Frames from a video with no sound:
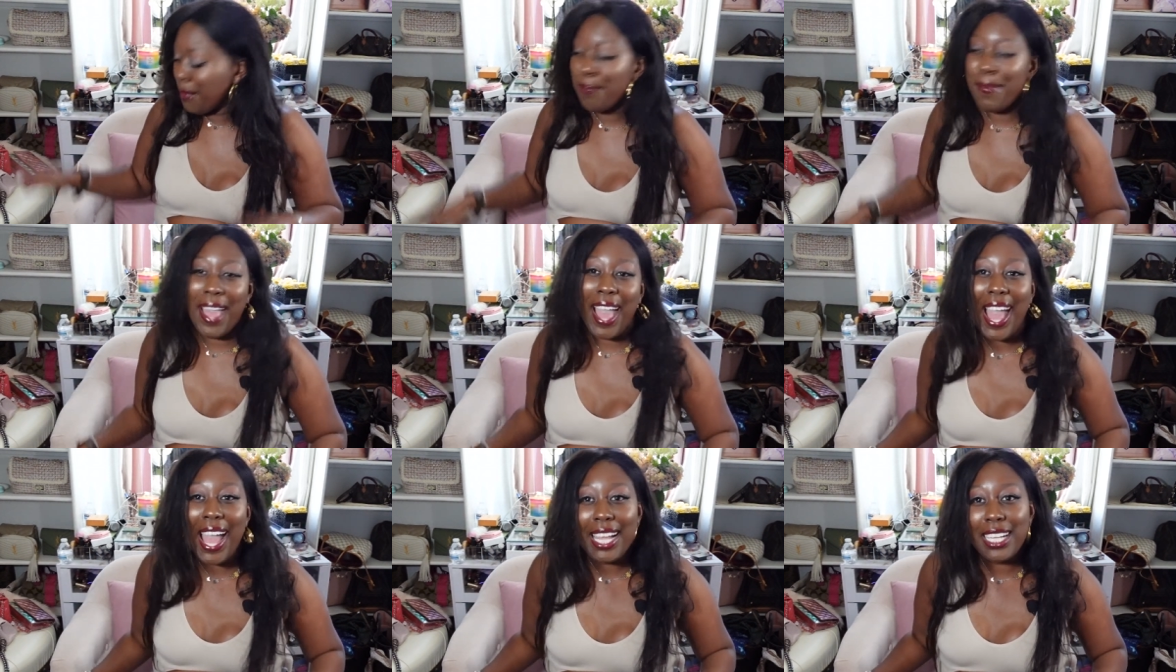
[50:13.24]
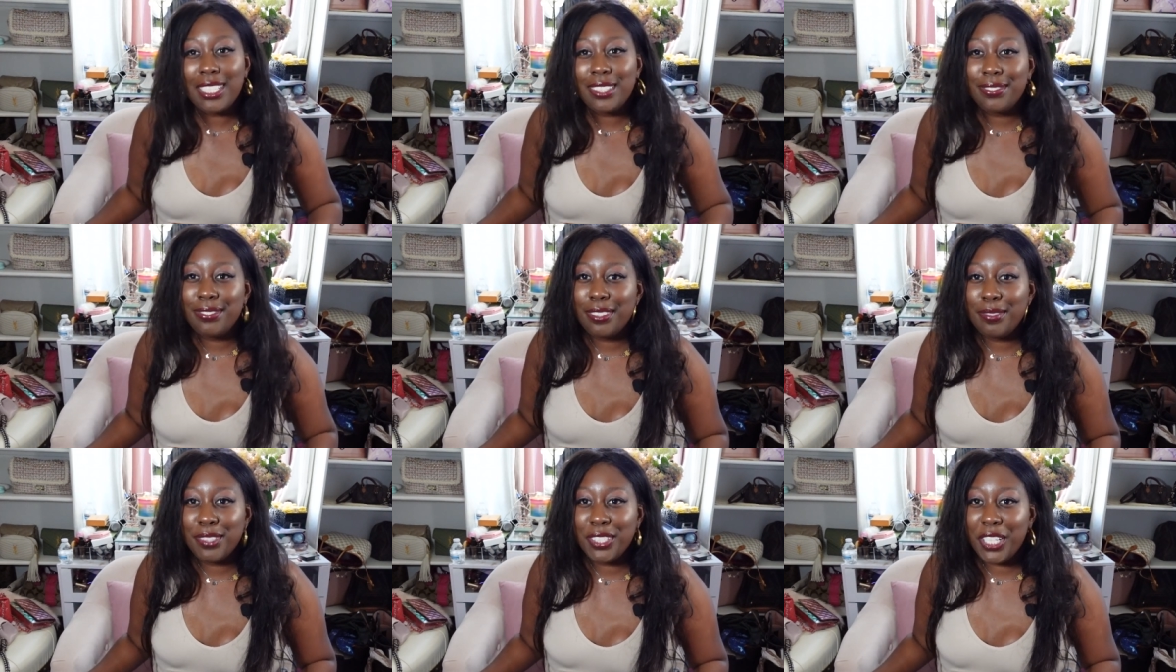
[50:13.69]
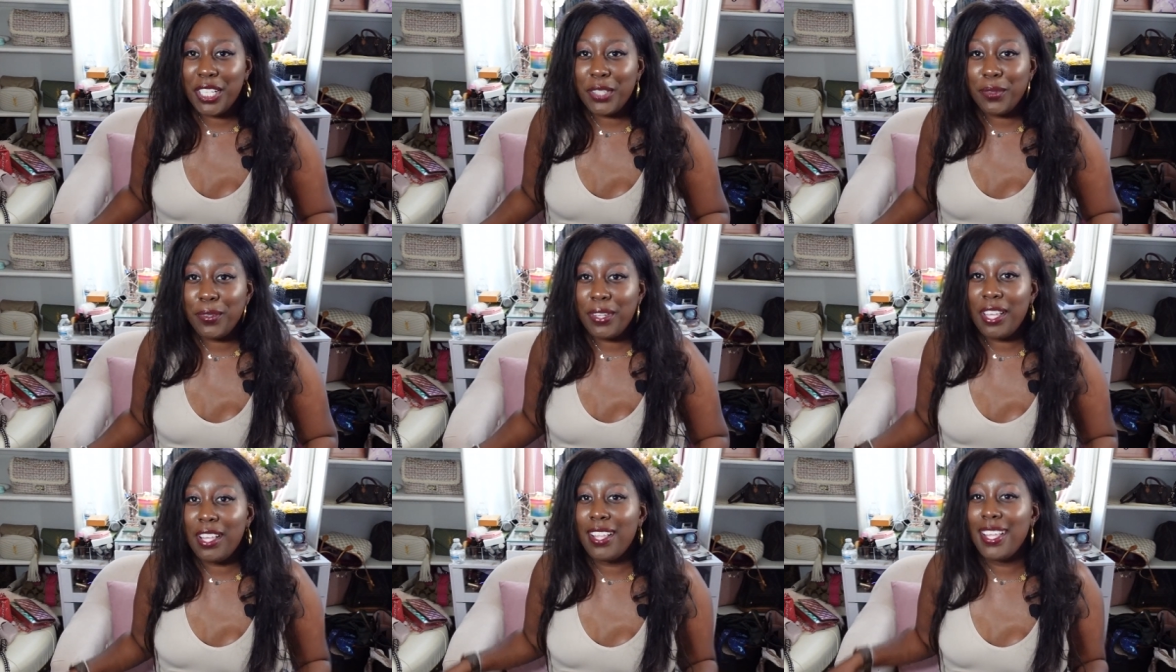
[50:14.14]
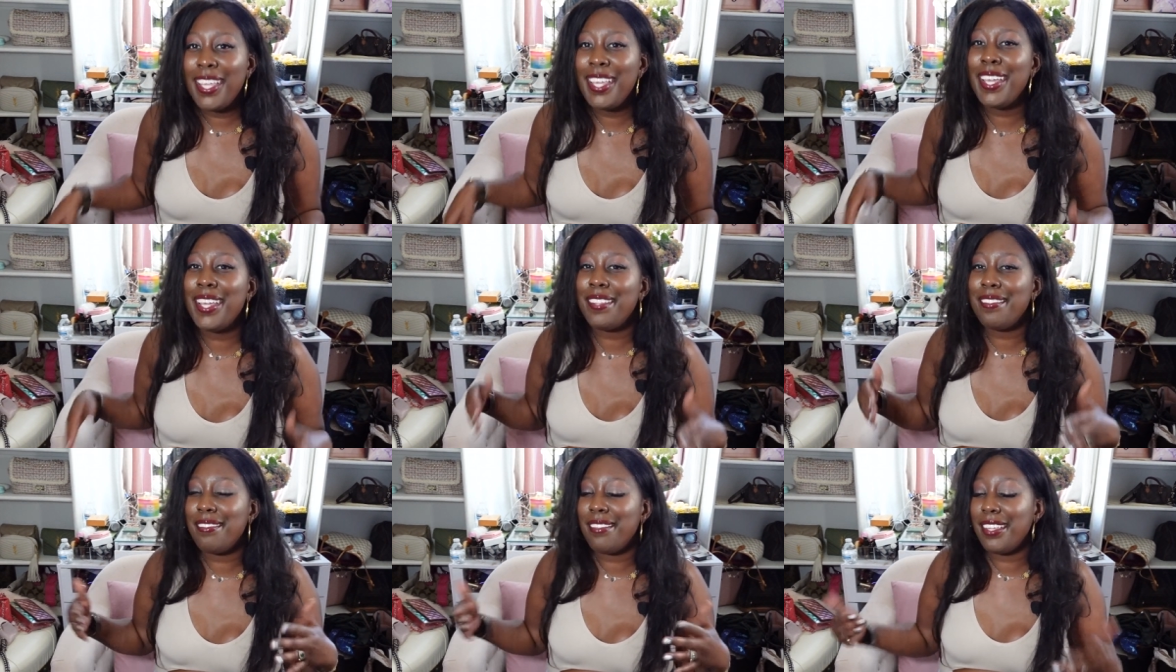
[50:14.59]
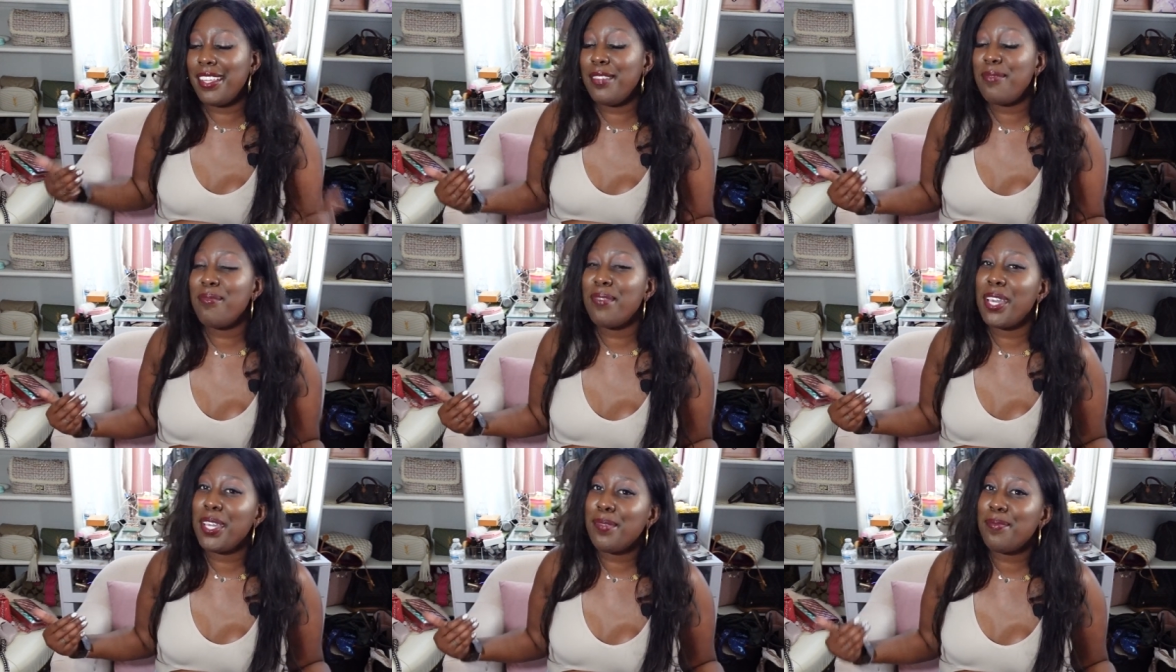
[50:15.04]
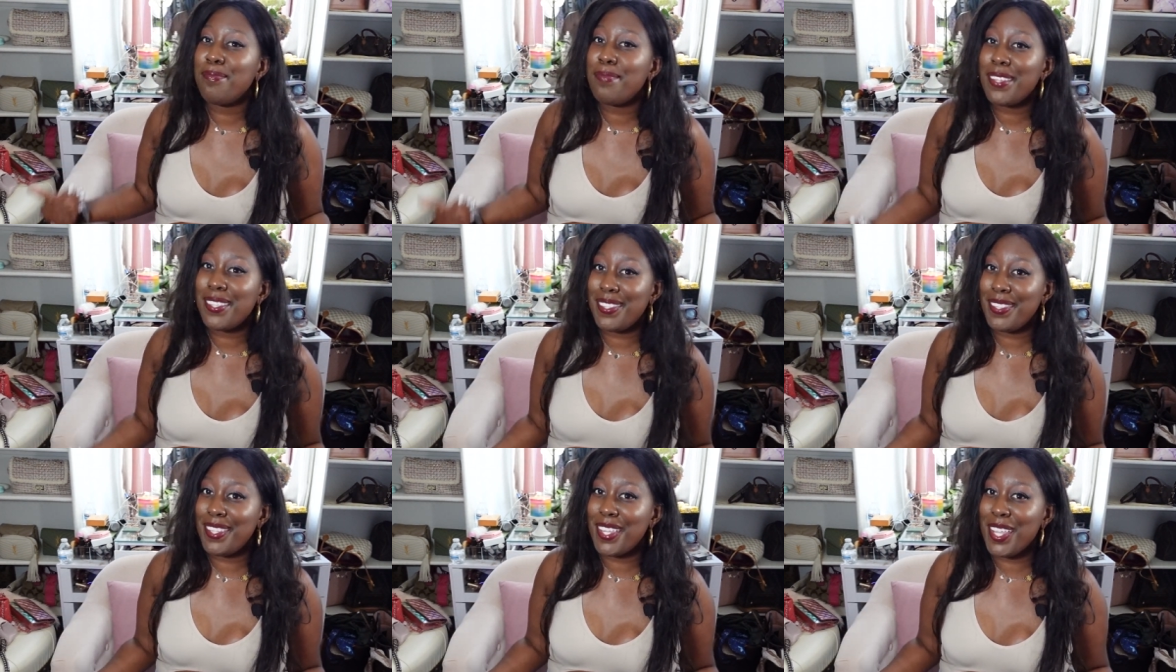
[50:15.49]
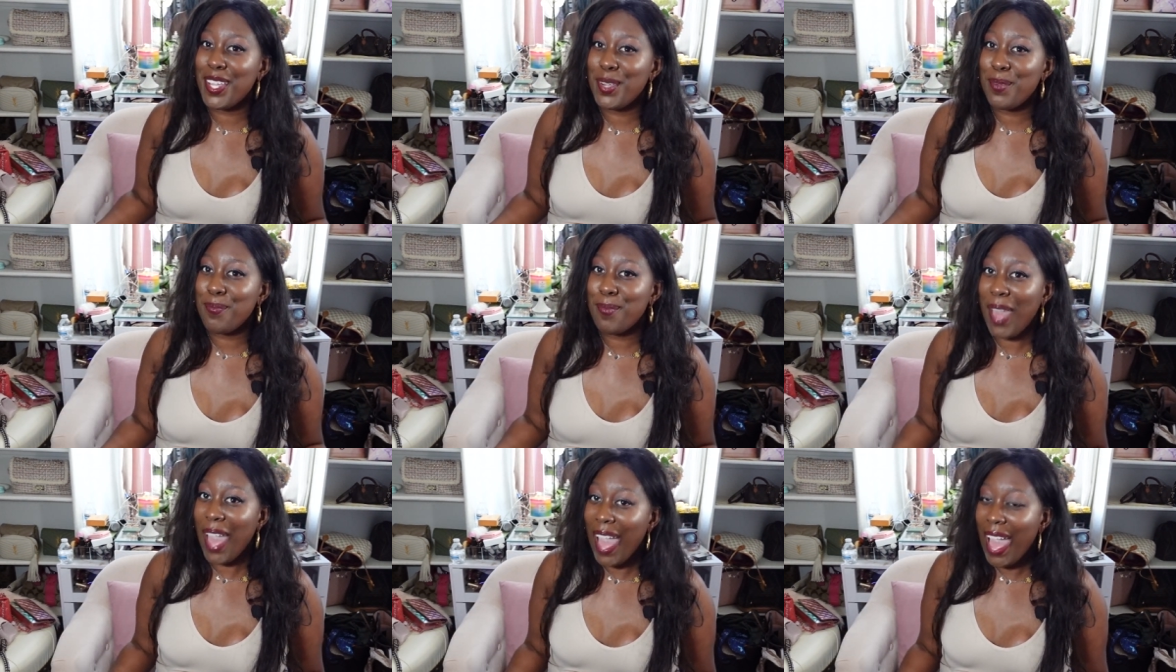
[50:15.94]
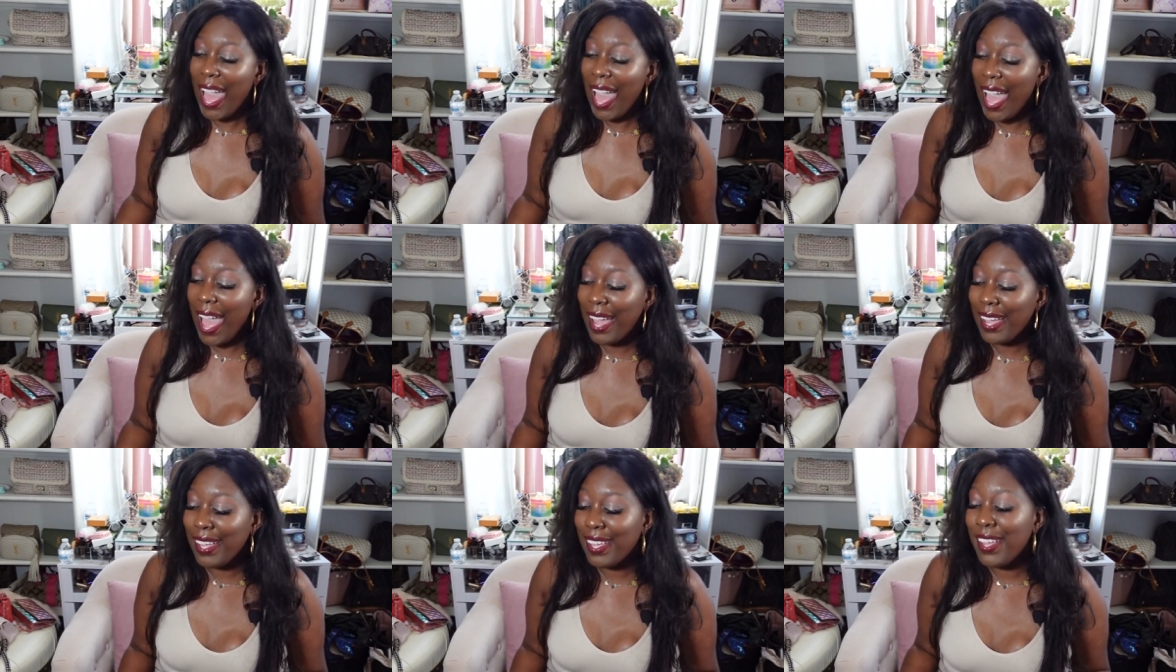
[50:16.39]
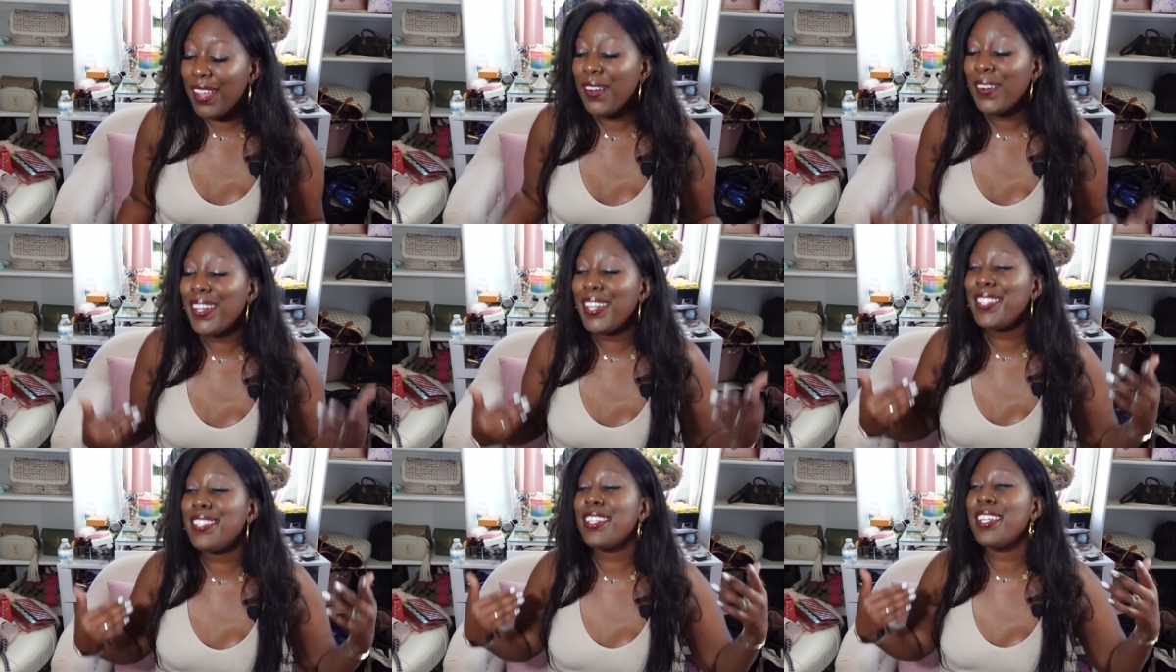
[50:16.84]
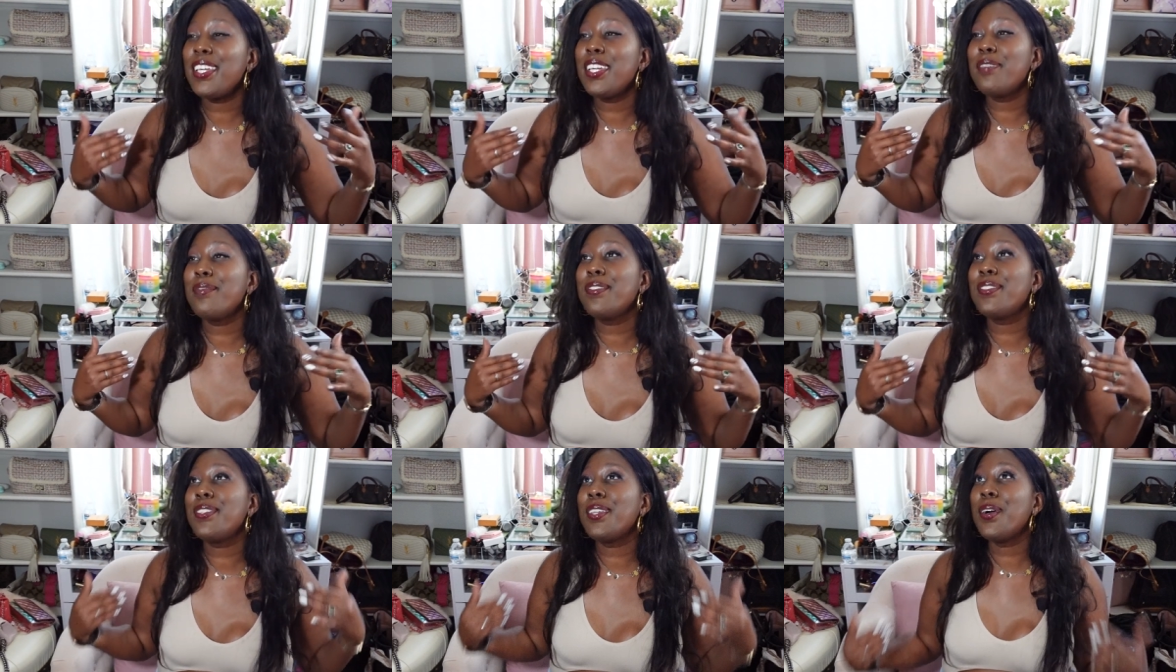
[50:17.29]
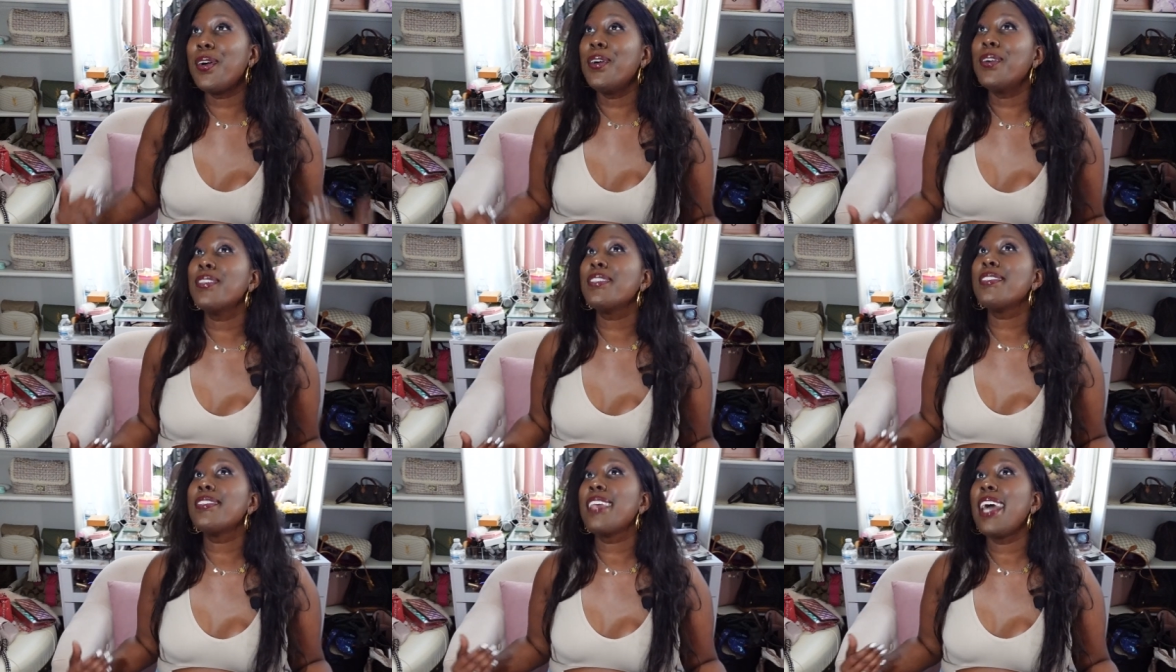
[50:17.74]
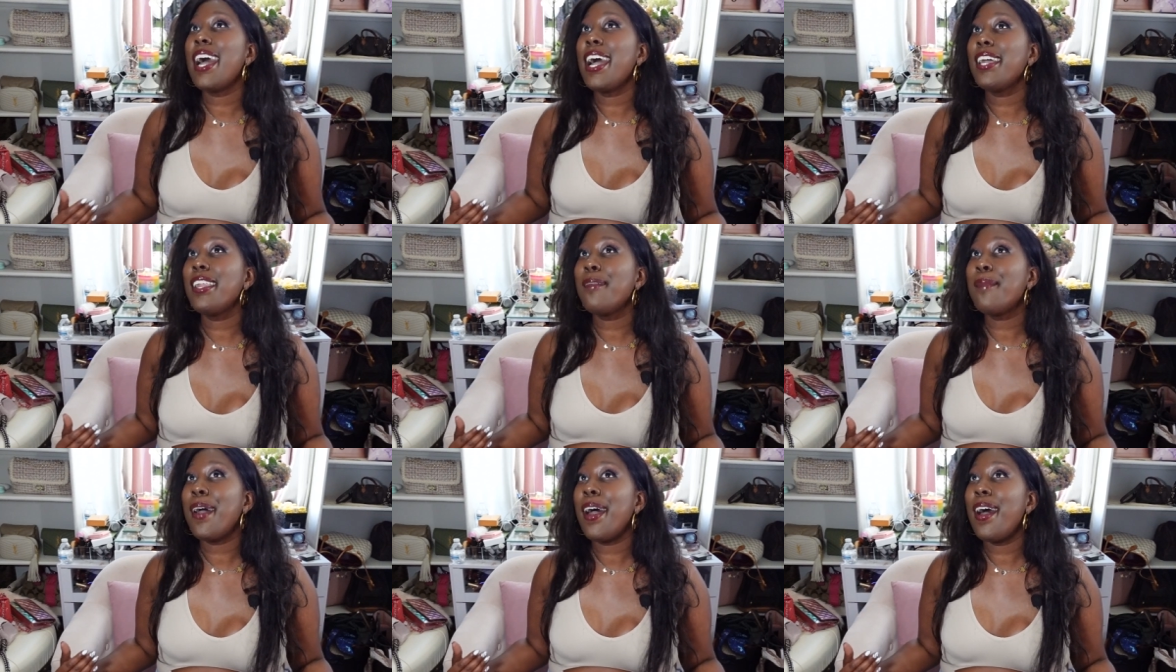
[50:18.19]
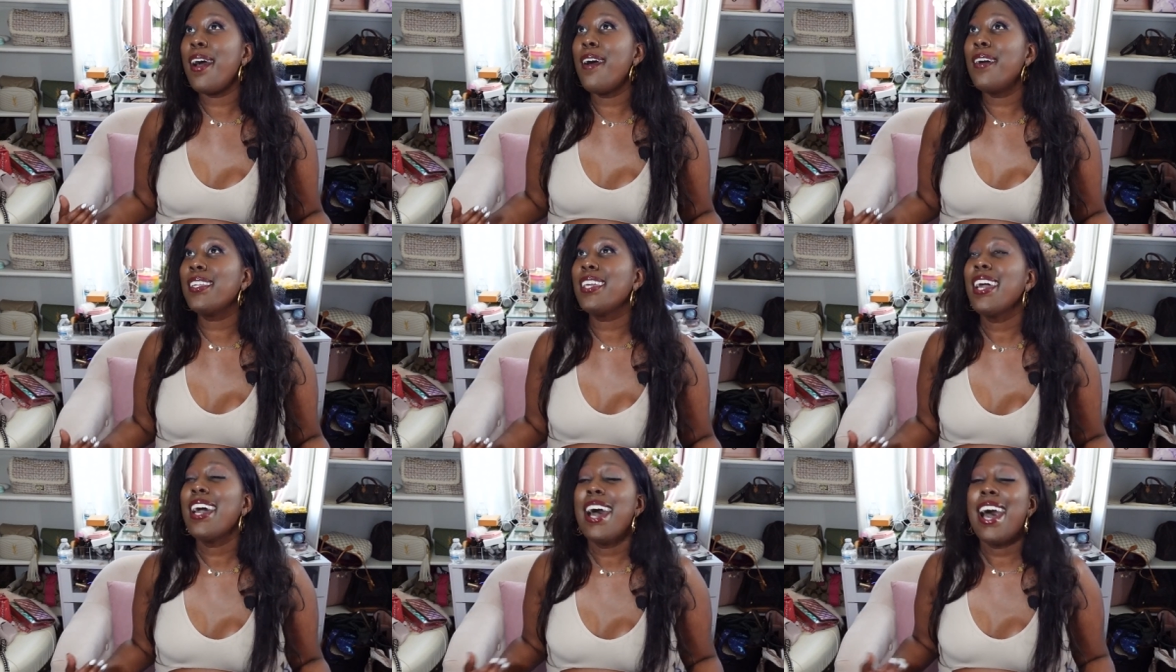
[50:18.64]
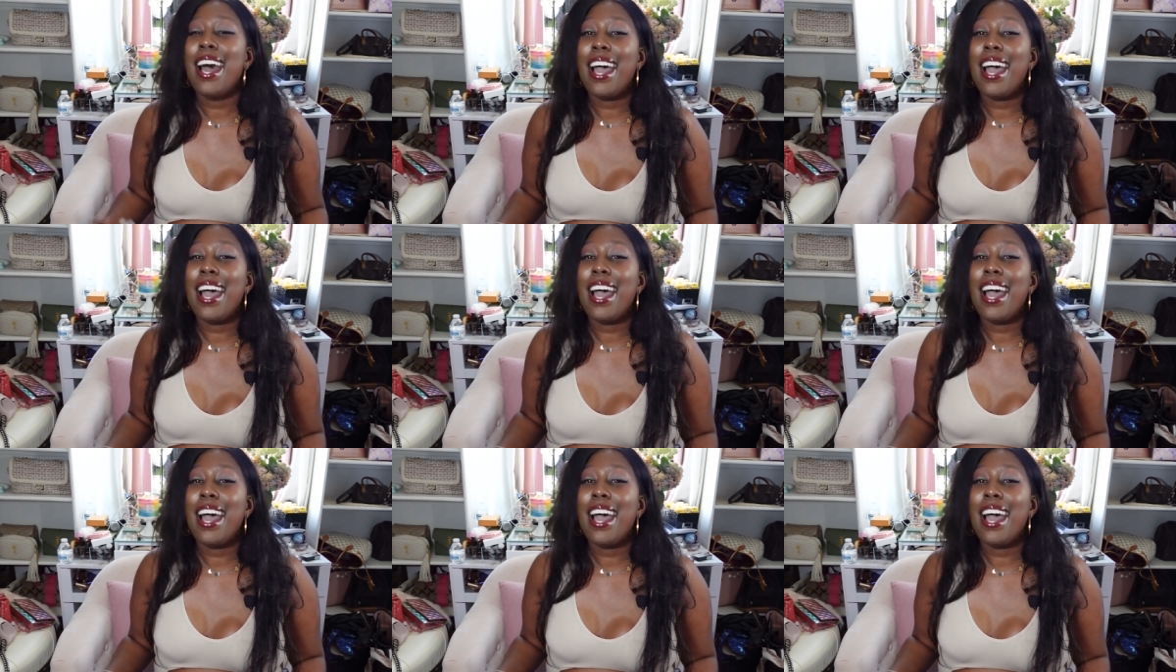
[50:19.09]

bag from Goodwill, and then my missing bag, which I am so sad about.